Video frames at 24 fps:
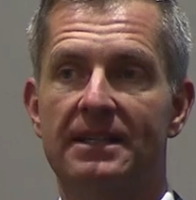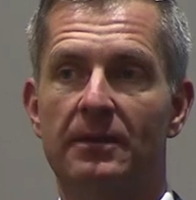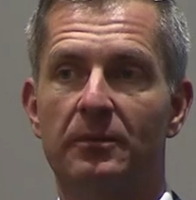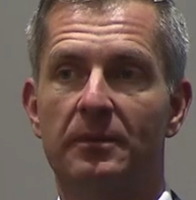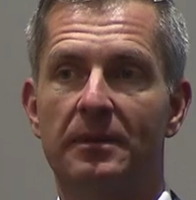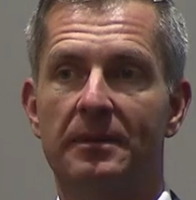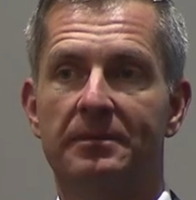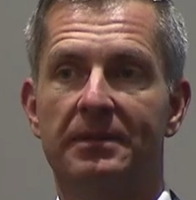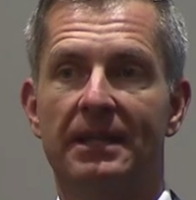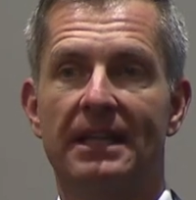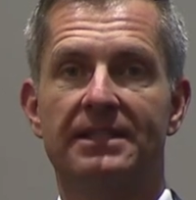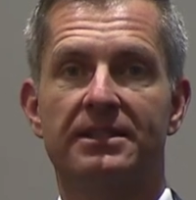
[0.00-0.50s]
that would
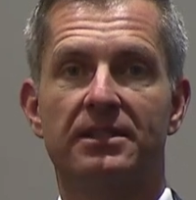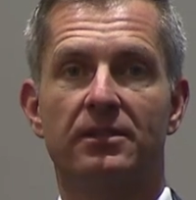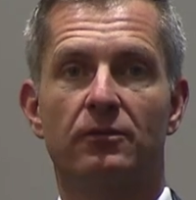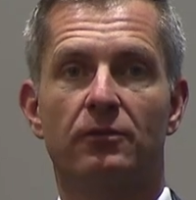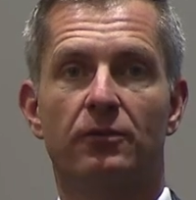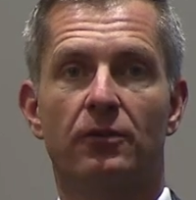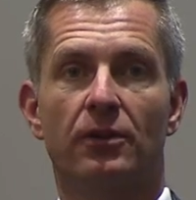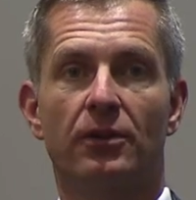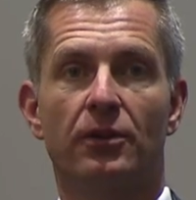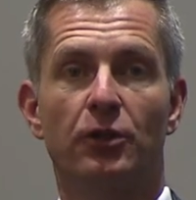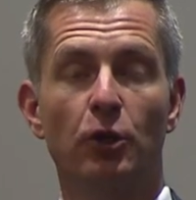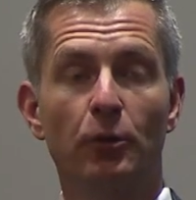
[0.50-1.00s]
be pleasant
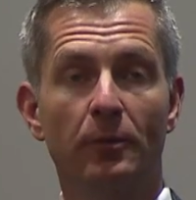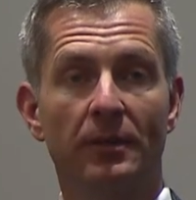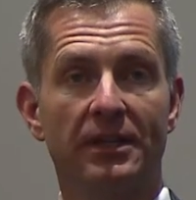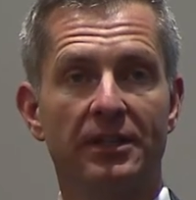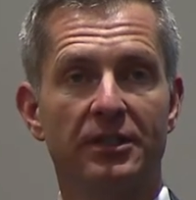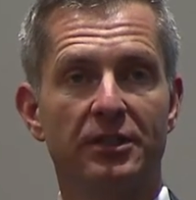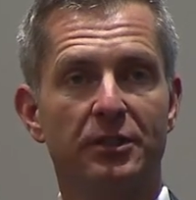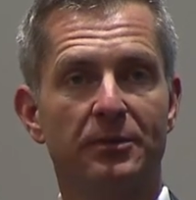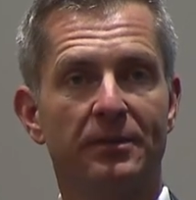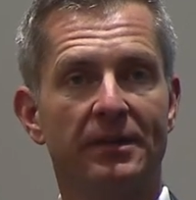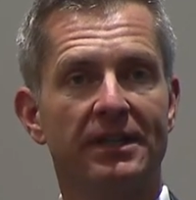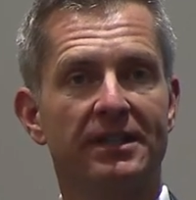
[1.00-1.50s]
for
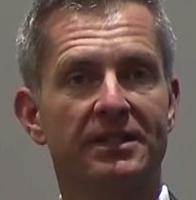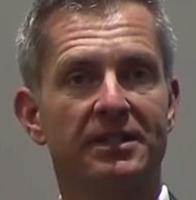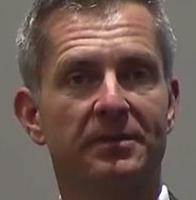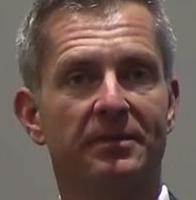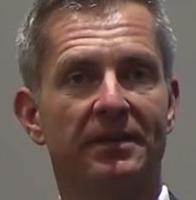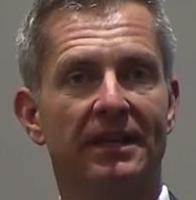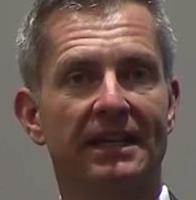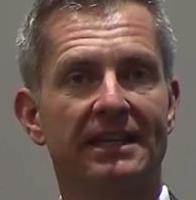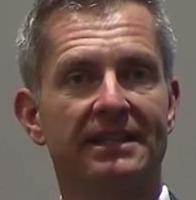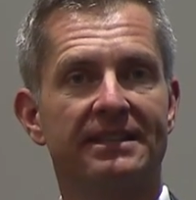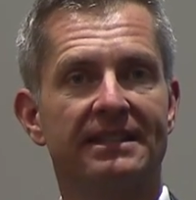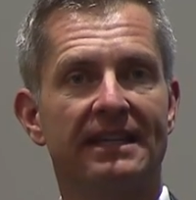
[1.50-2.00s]
humans, but it's a
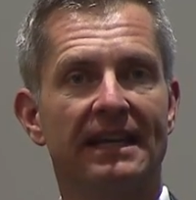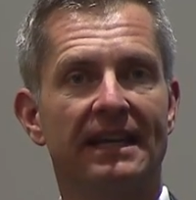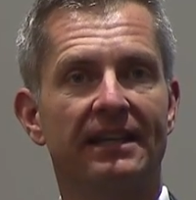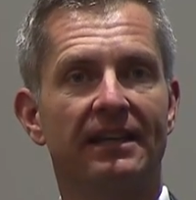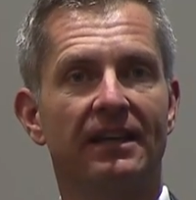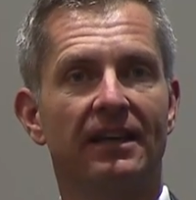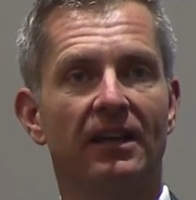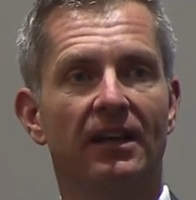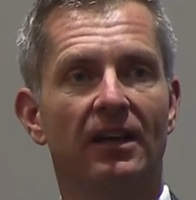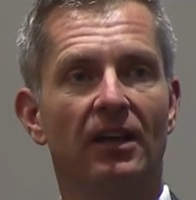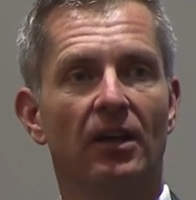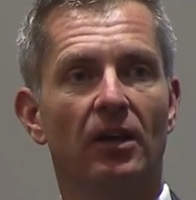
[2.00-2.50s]
place
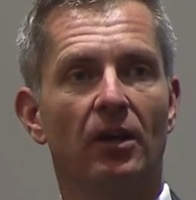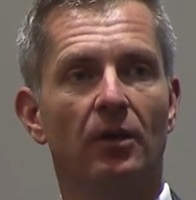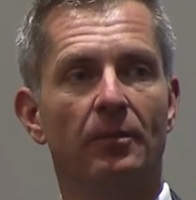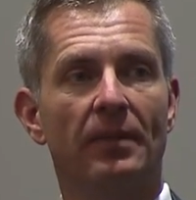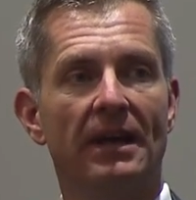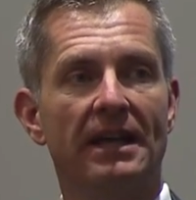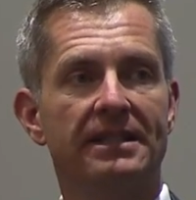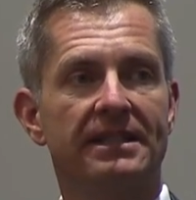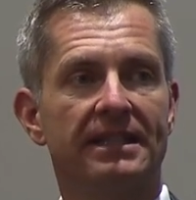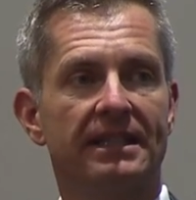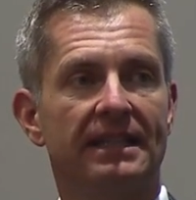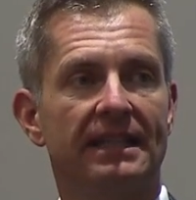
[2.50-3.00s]
that
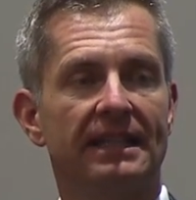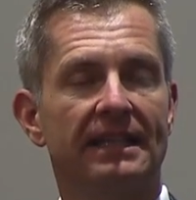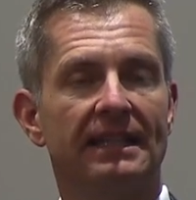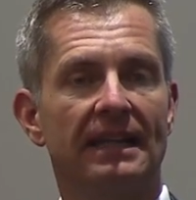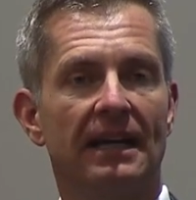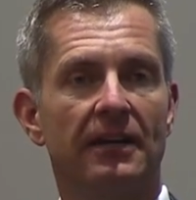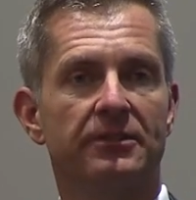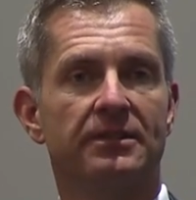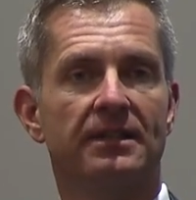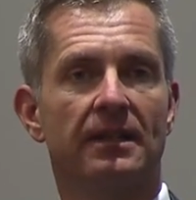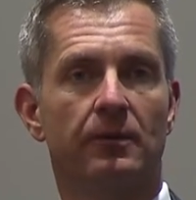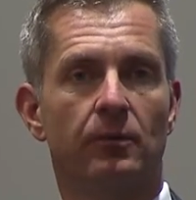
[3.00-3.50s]
basically
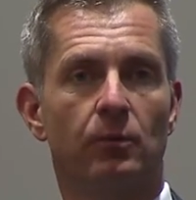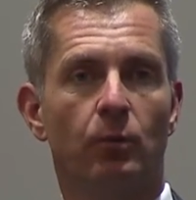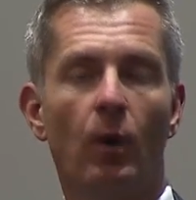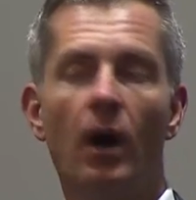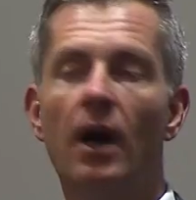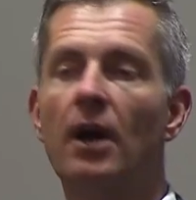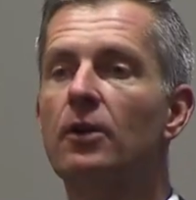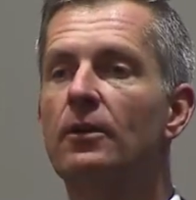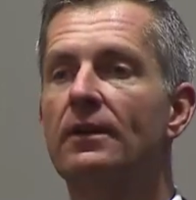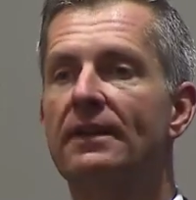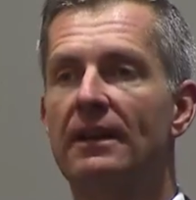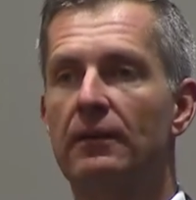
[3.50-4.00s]
allows liquid
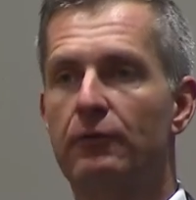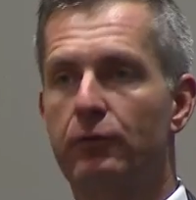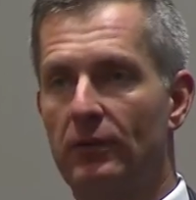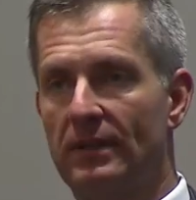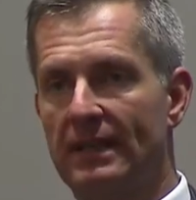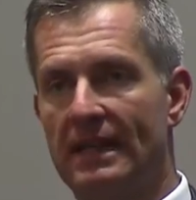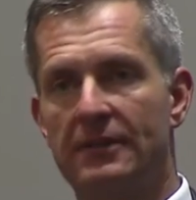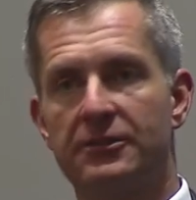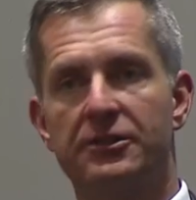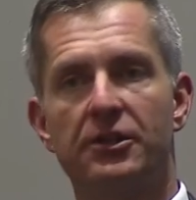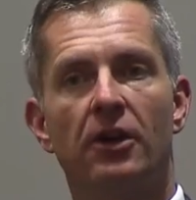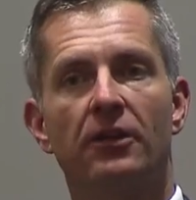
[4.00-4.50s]
water and therefore
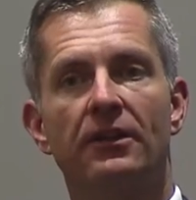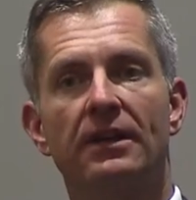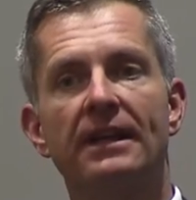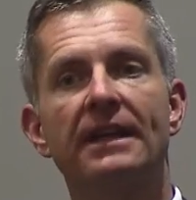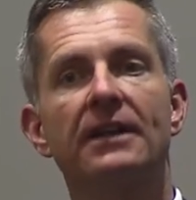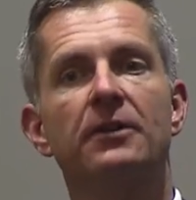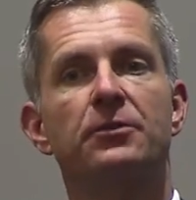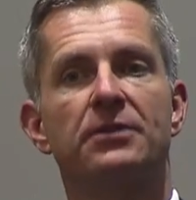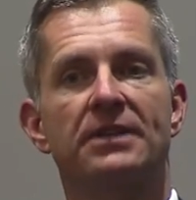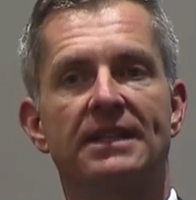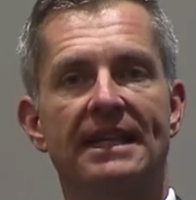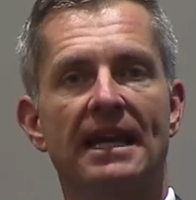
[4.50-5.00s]
allows all the
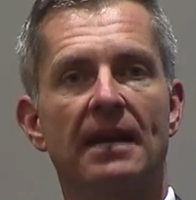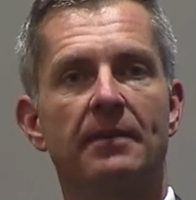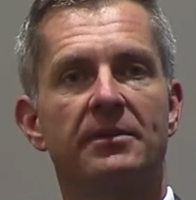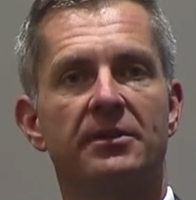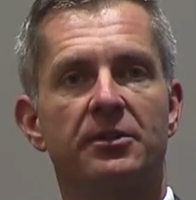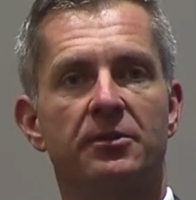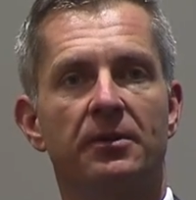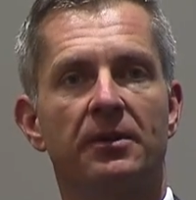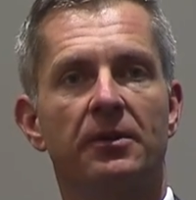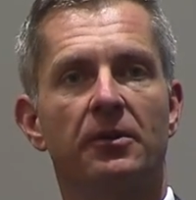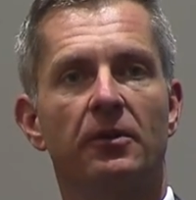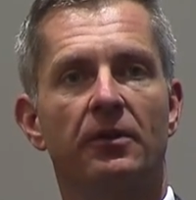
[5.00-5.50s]
interesting
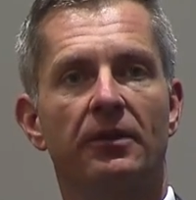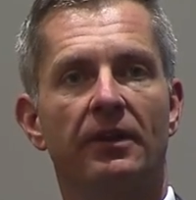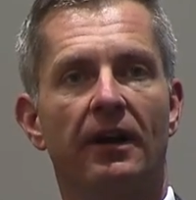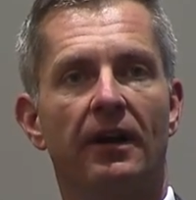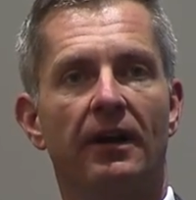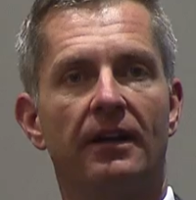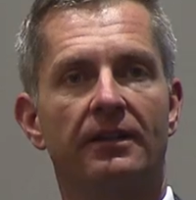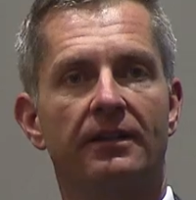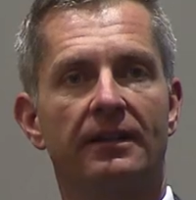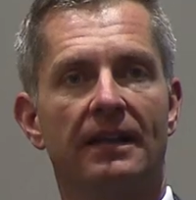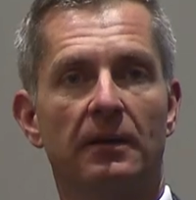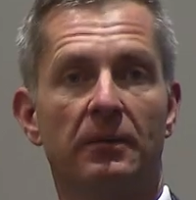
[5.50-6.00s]
chemistry to go
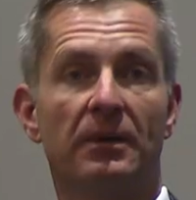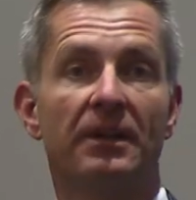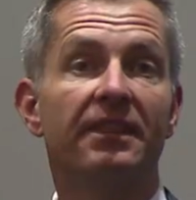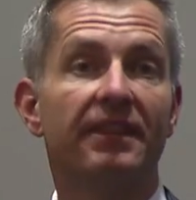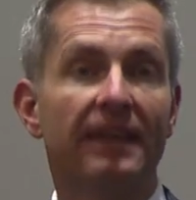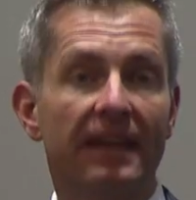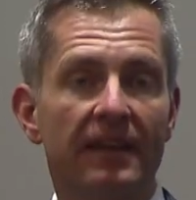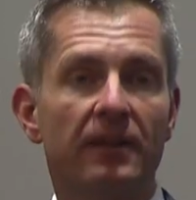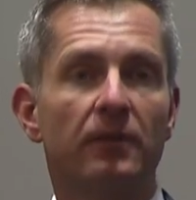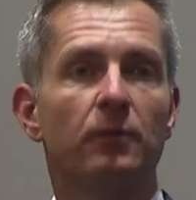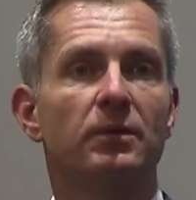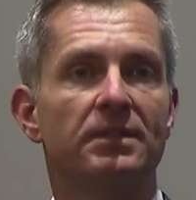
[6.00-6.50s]
on that we
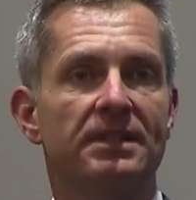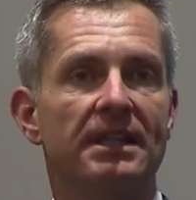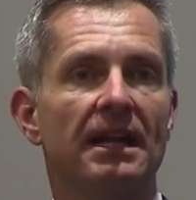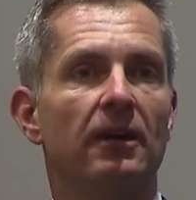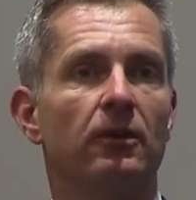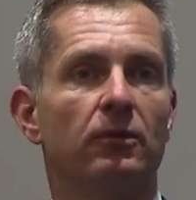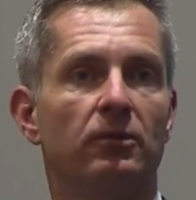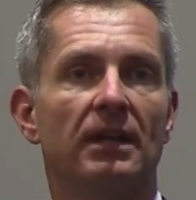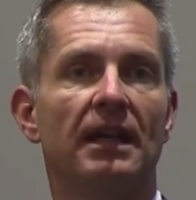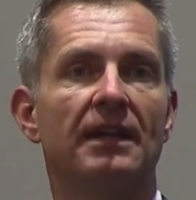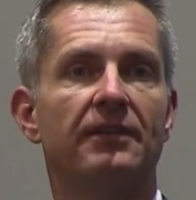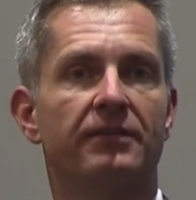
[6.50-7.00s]
think was
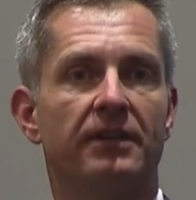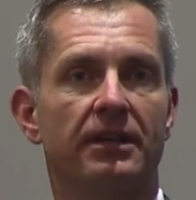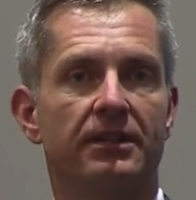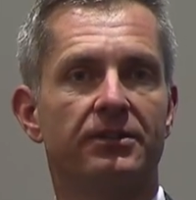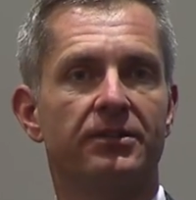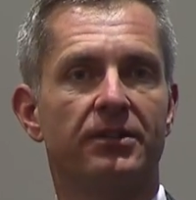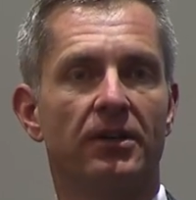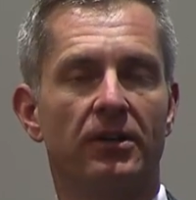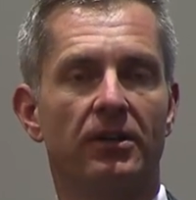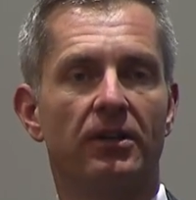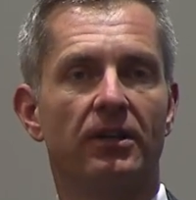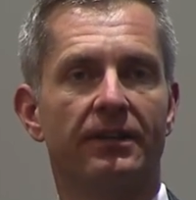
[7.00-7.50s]
how life got
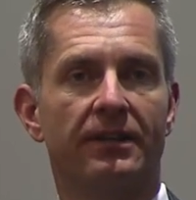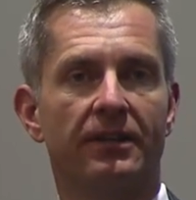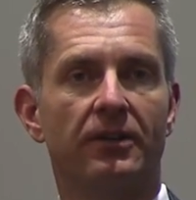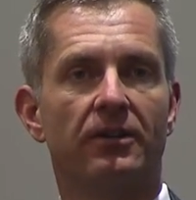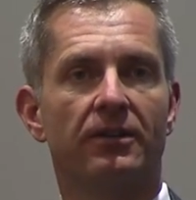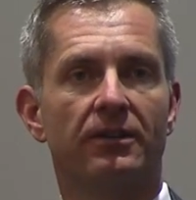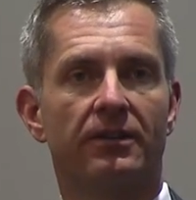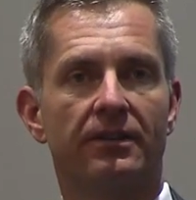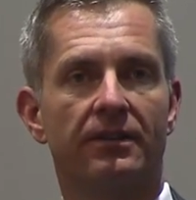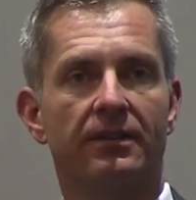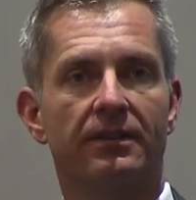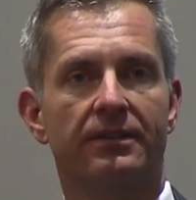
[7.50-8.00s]
started on the
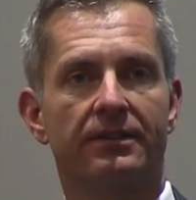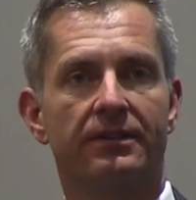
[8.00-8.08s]
Earth.